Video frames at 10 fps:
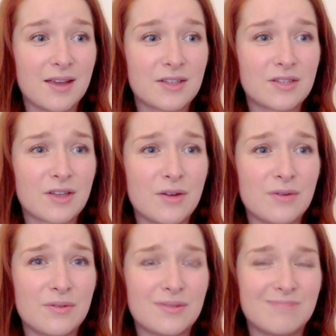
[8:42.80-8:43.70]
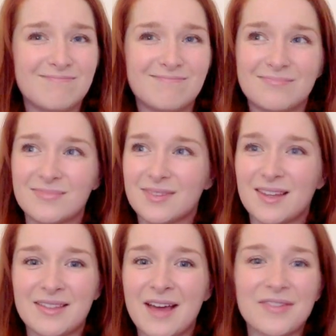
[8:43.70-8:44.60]
So
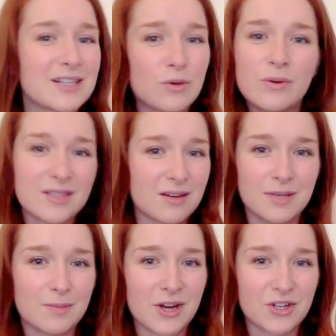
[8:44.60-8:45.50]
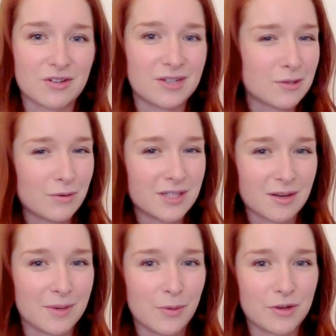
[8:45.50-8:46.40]
that's always going to be special. It's always
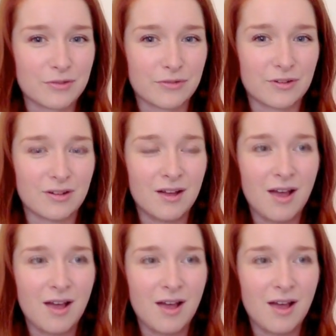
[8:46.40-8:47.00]
going to be wonderful.